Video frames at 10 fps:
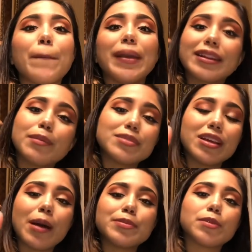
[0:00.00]
a big thumbs
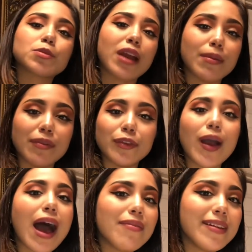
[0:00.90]
up. Subscribe if you
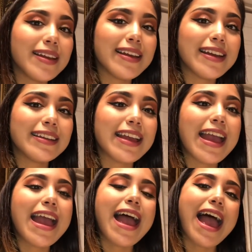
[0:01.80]
haven't.
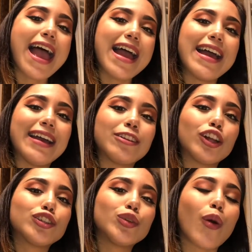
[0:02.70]
And
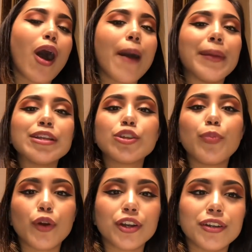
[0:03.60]
to all my
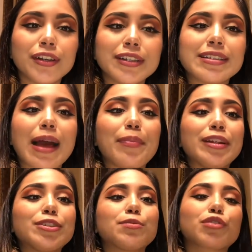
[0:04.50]
supporters that have
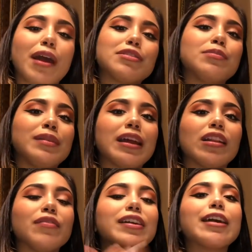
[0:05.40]
been subscribed to me, I
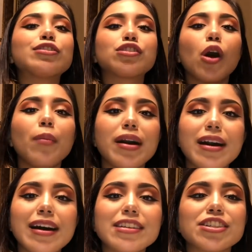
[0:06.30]
love you guys so
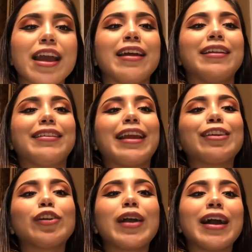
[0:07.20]
much. And
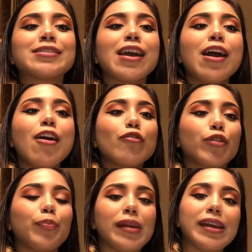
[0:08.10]
thank you guys
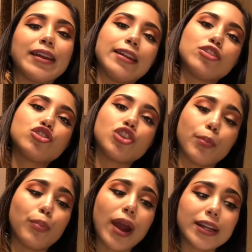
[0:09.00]
for being in this
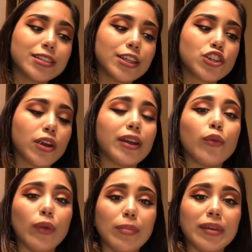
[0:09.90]
pregnancy journey
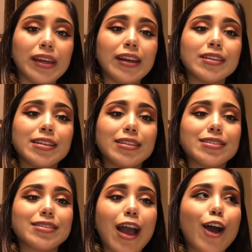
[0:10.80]
with me because
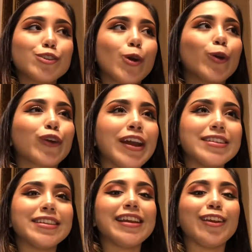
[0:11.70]
it's so
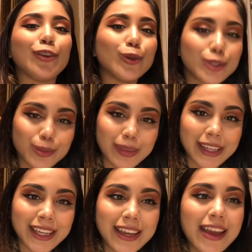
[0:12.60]
crazy and new to
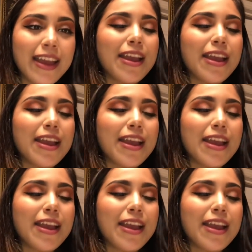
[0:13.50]
me